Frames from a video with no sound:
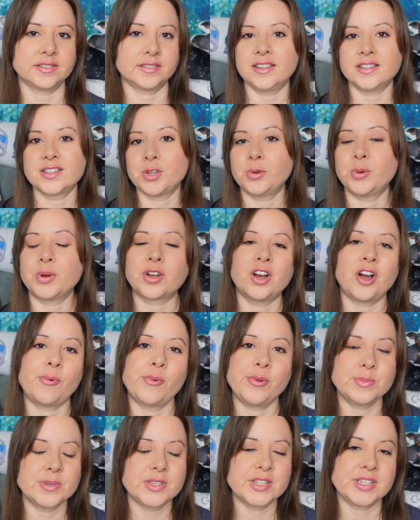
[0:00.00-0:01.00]
So a
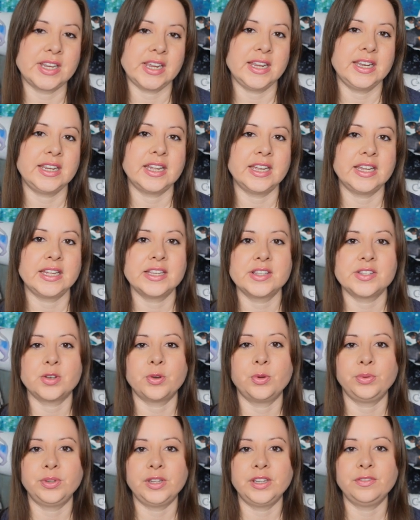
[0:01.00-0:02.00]
common mistake is
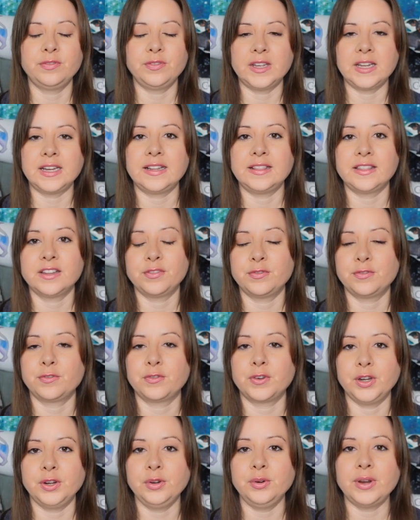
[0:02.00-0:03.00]
only feeding the
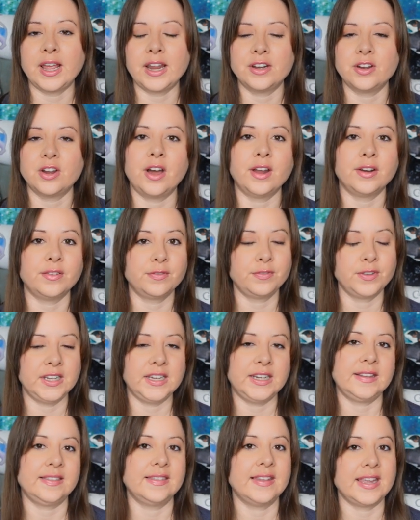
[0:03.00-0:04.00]
fruit and not
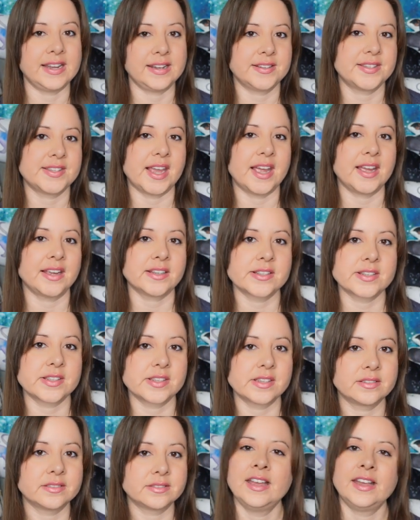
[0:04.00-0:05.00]
feeding the insects.